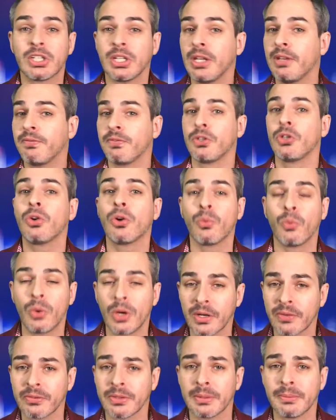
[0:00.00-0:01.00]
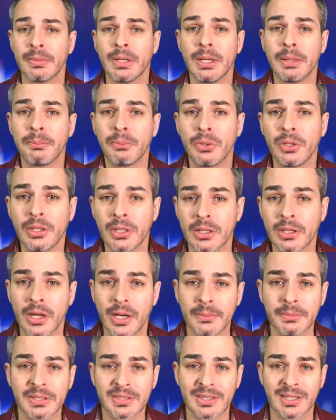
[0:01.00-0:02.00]
If you're one of them, put in the
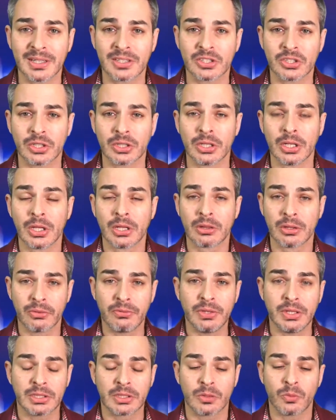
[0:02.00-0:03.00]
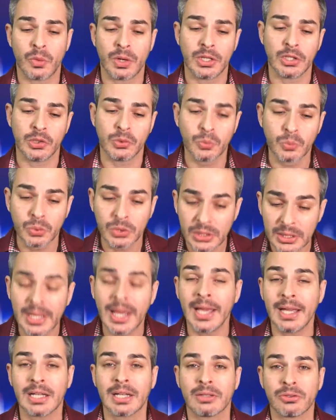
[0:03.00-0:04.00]
comment section the reason why you would
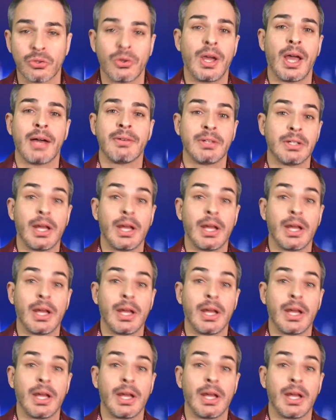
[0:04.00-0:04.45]
like to have an,